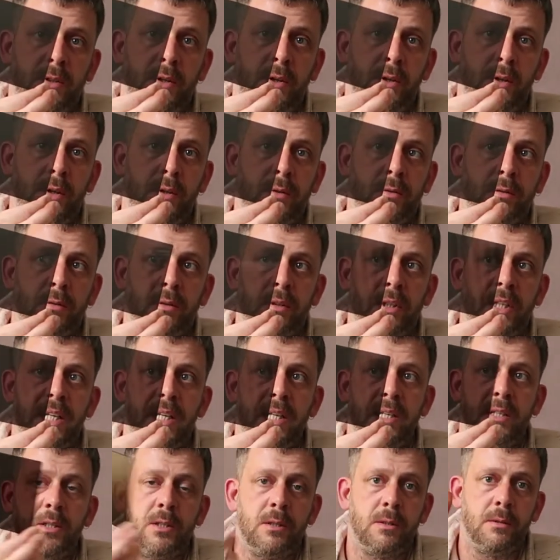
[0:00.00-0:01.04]
good old
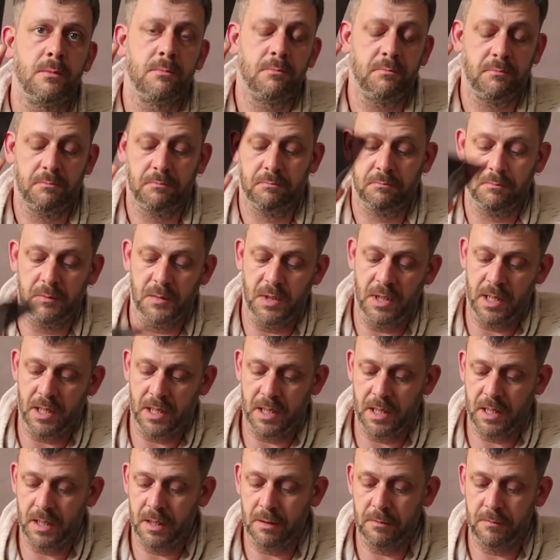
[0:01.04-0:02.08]
Lee's
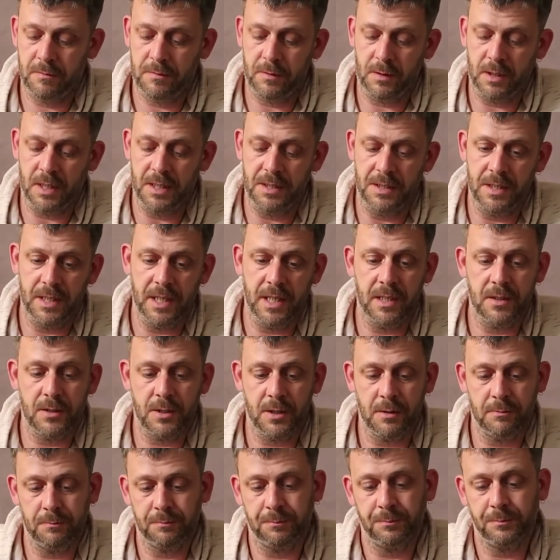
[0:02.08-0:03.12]
full NDs.